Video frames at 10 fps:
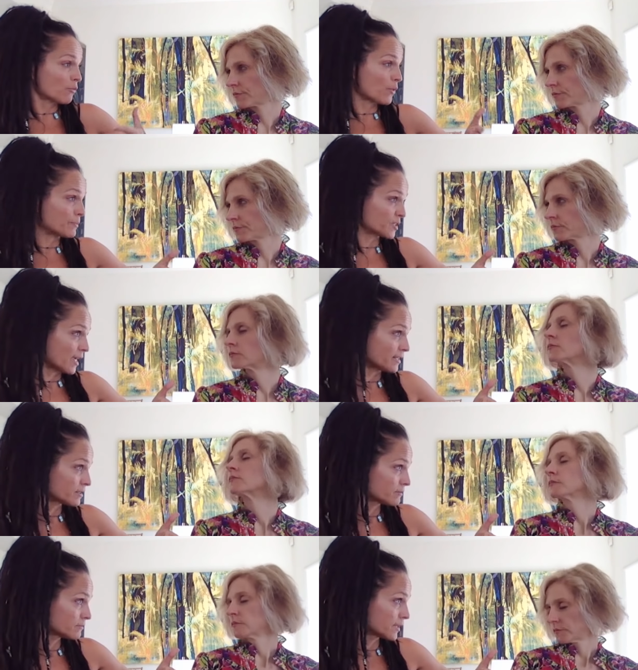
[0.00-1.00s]

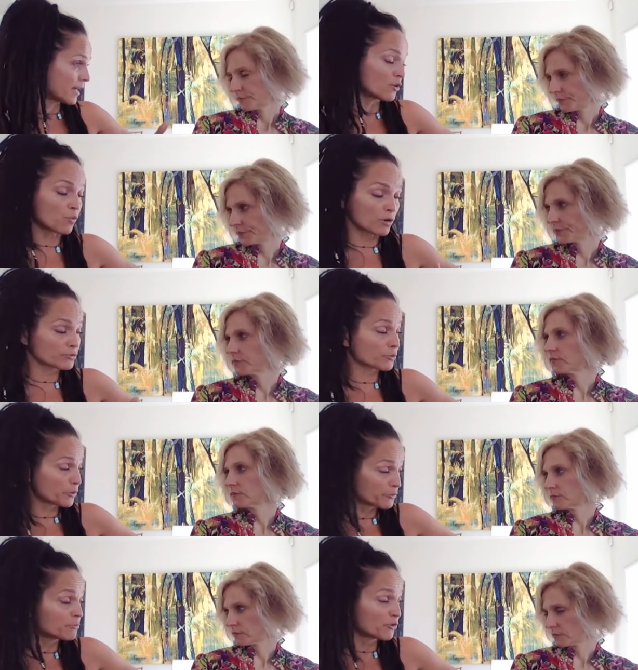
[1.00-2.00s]
Speaker 1: website. Okay, the
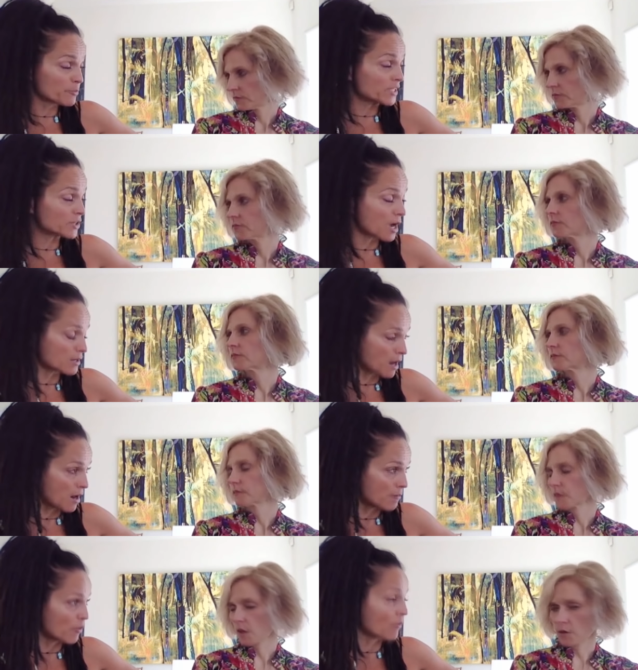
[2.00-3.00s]

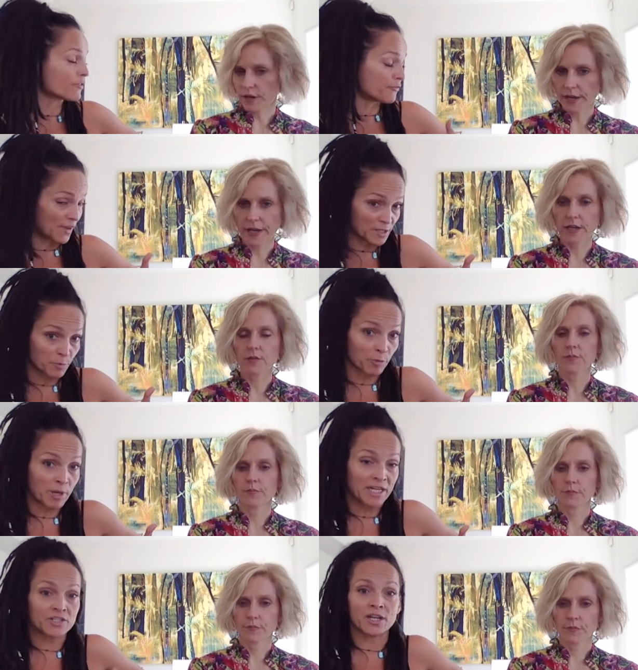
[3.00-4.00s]
worldgroovemovement.com or okay. the Facebook
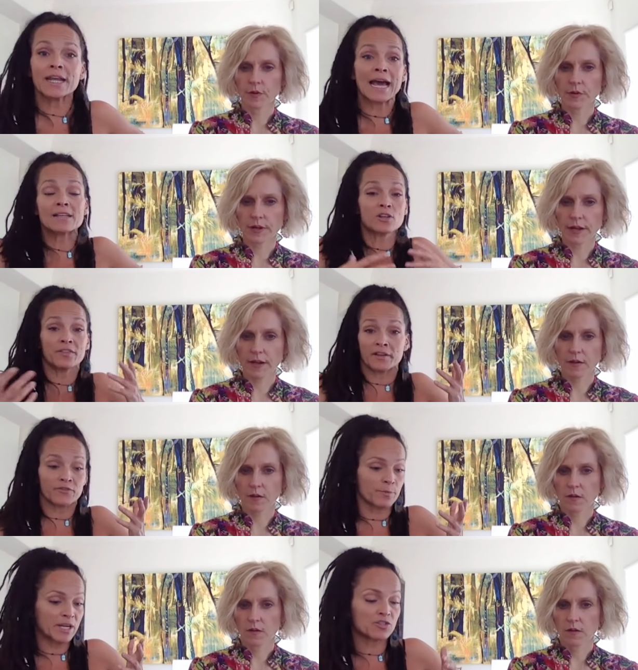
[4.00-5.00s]
page, and it has okay. all the
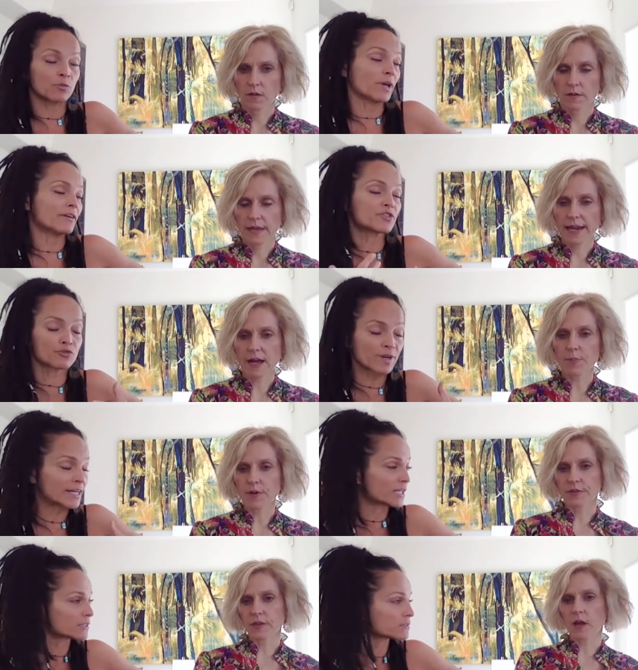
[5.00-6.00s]
information we have. And I'll
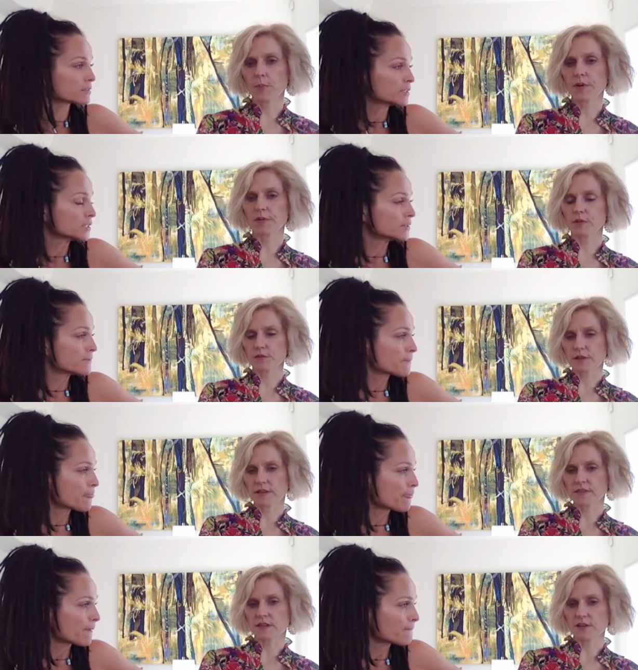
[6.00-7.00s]
put
Speaker 2: I'll put those
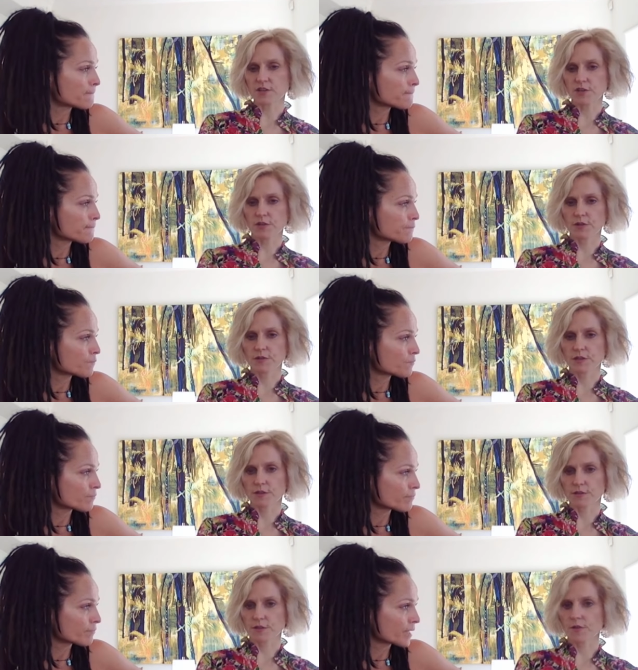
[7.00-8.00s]
links in our show notes
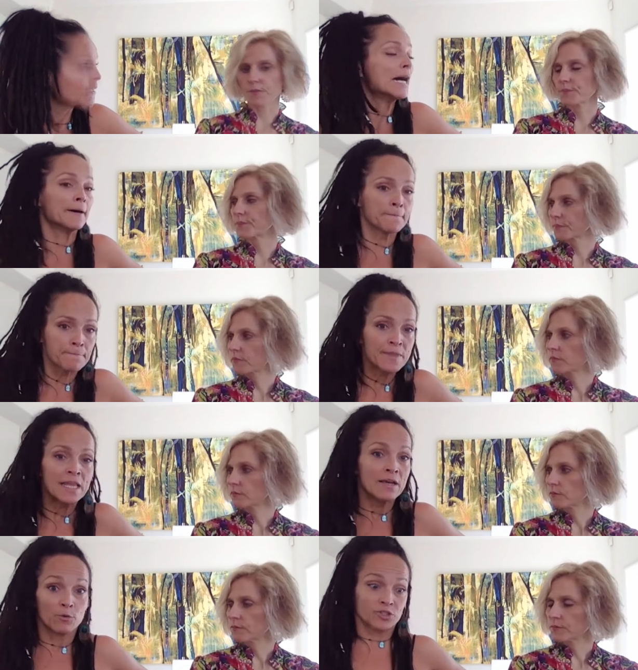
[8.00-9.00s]
also.
Speaker 1: Yeah,
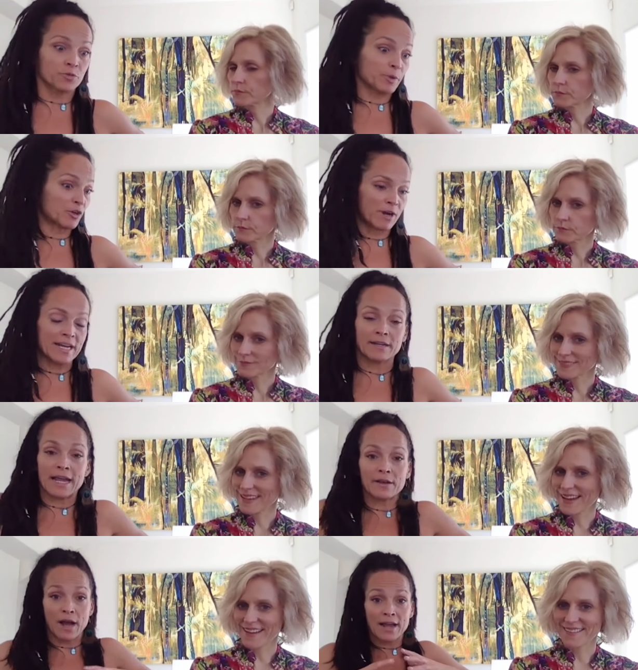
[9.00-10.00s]
which would be great. And
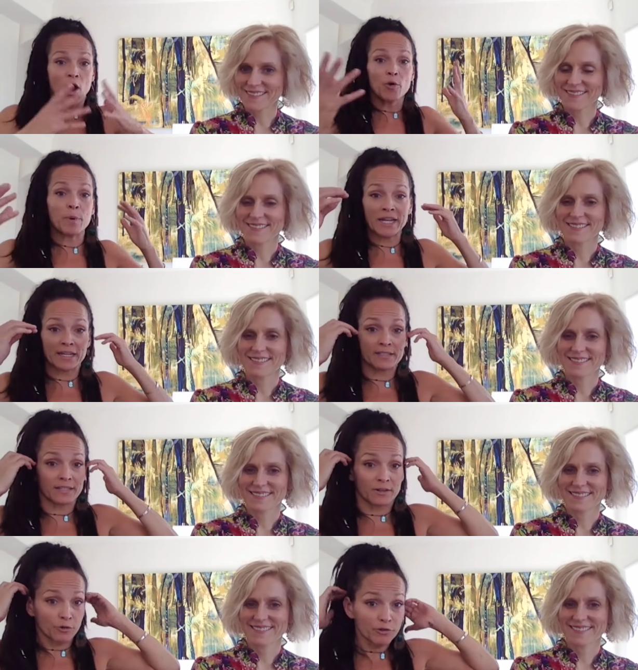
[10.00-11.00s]
yeah. I, I hope I get
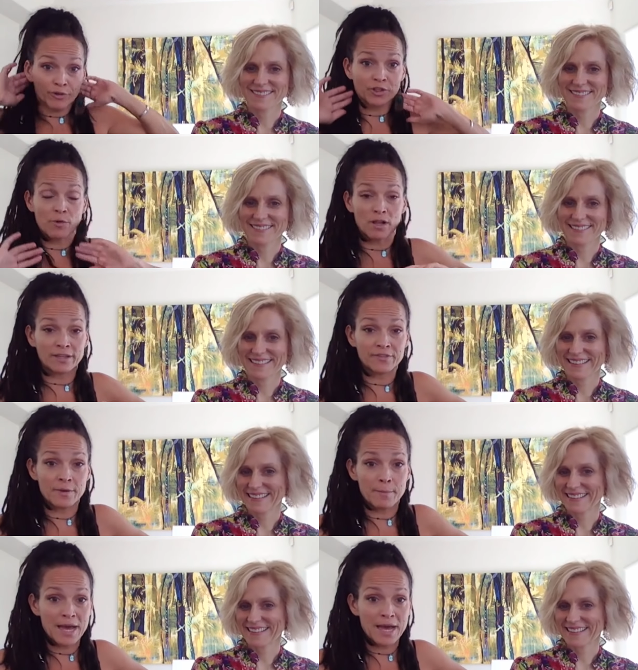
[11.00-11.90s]
to groove with you all. i am